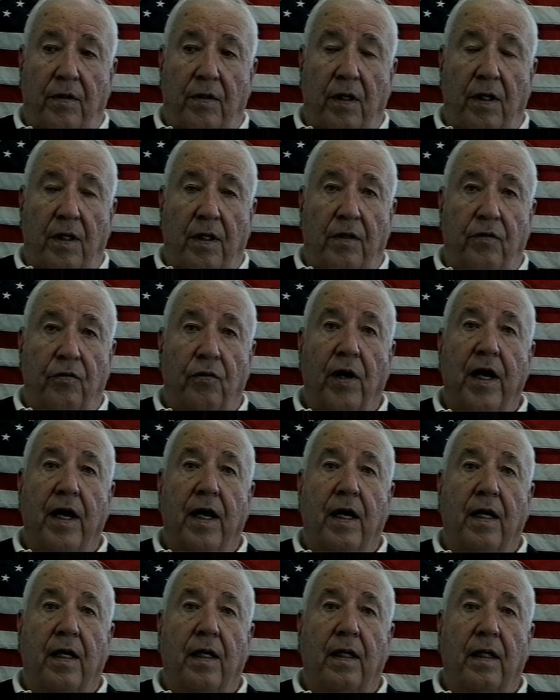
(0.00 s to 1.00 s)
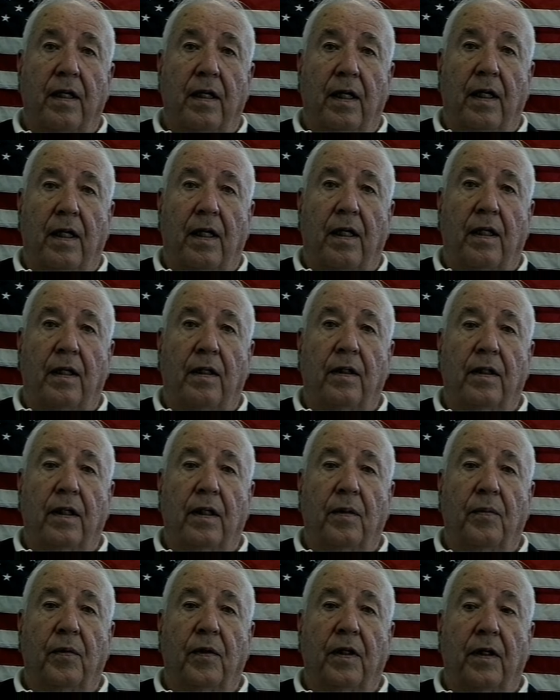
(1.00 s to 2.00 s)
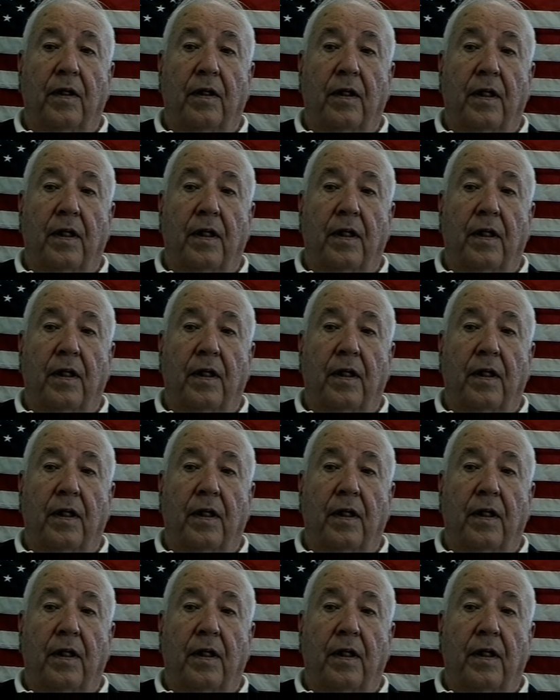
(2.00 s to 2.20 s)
a, a train uh, that we